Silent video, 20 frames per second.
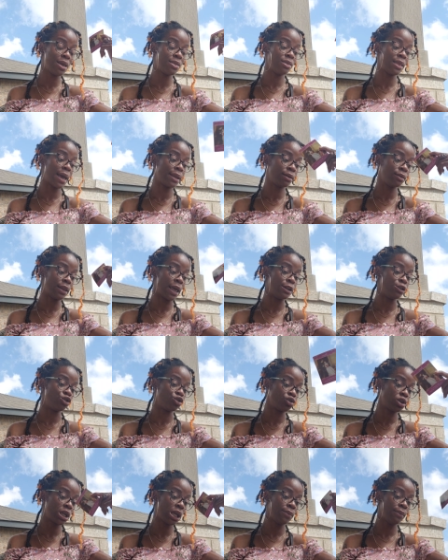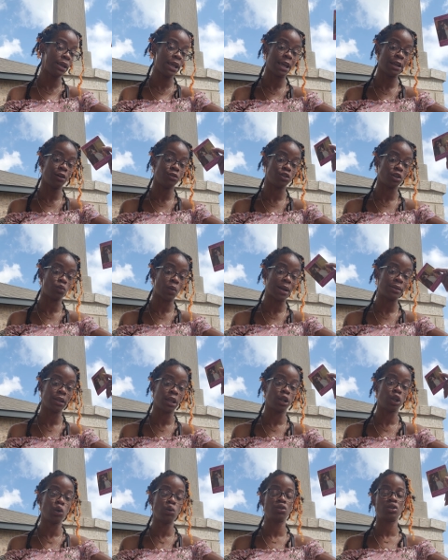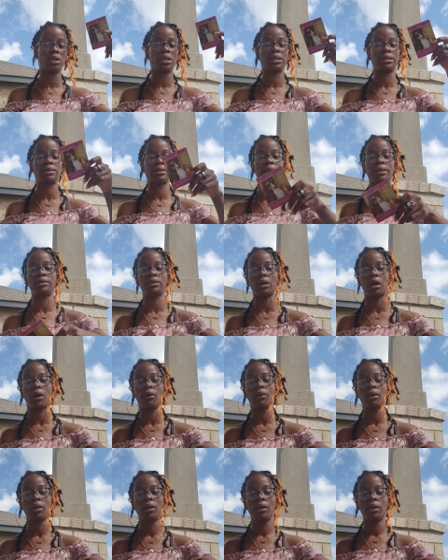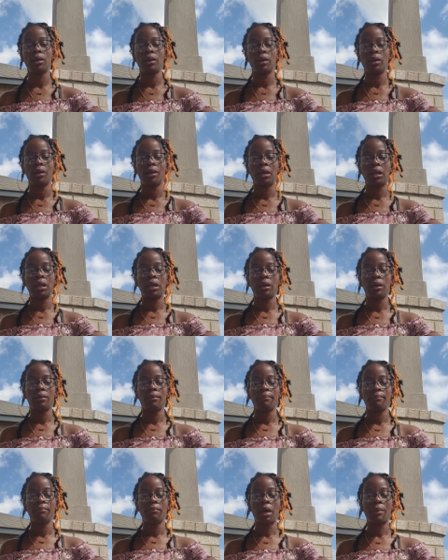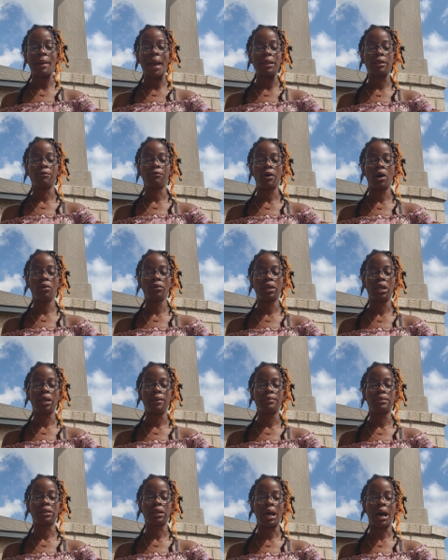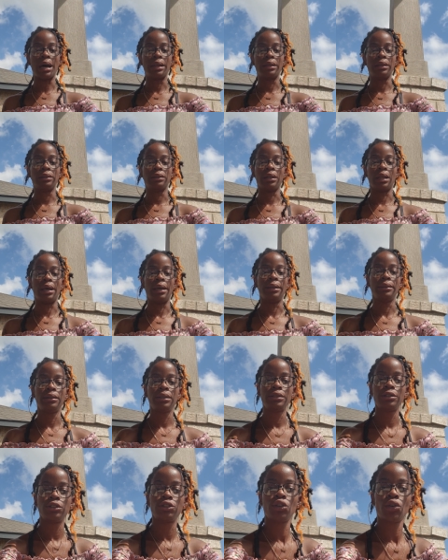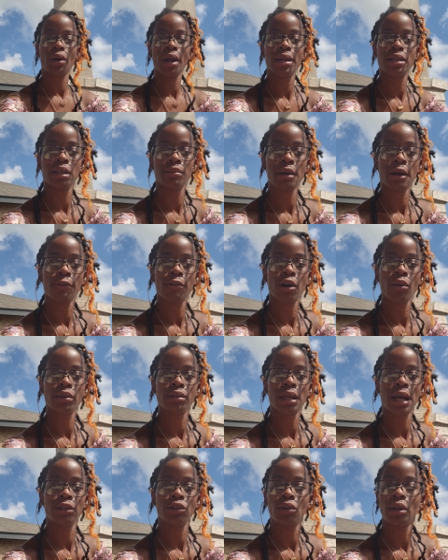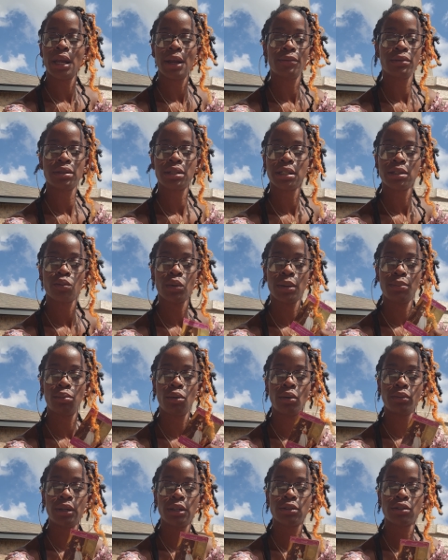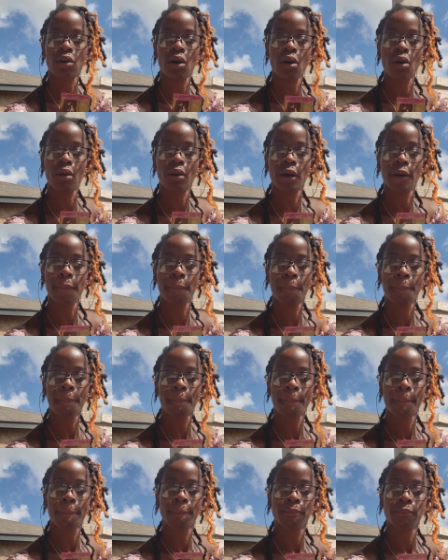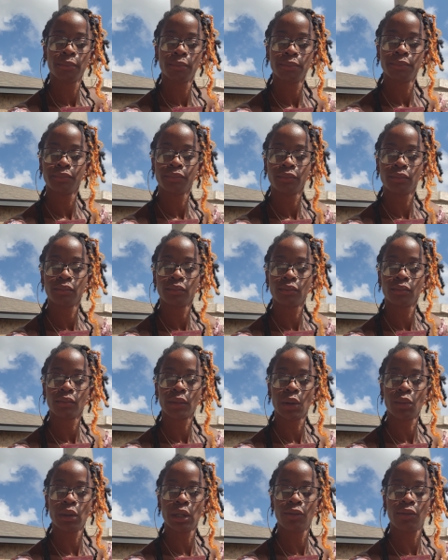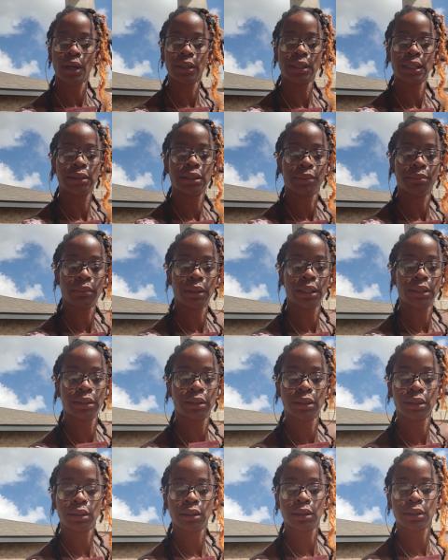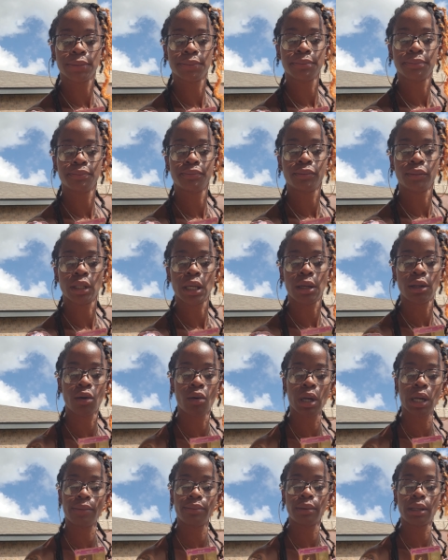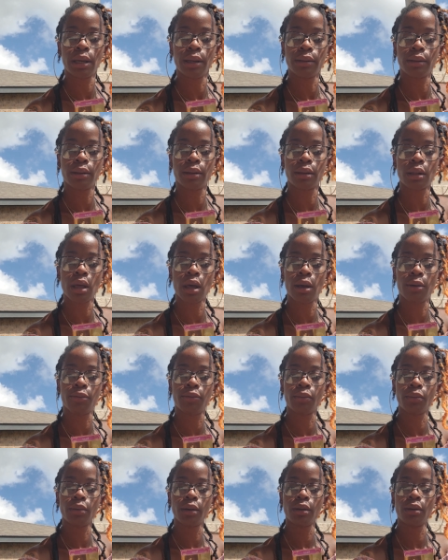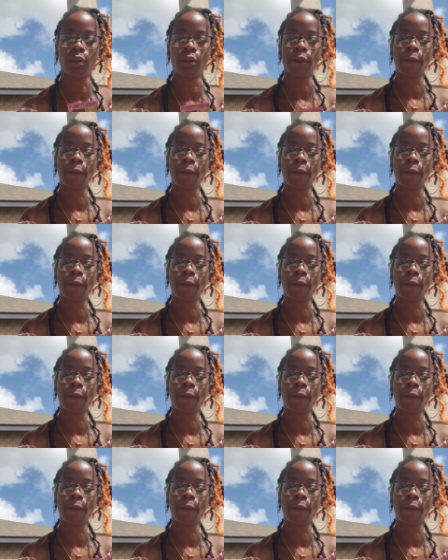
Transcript: in that that dreamy energy, right? The illusion in a sense, y'all. My bad phone keeps sliding. Like, this is crazy. My phone was not doing ever since we pulled this card. I really feel like that's a message. I know everything was not for real.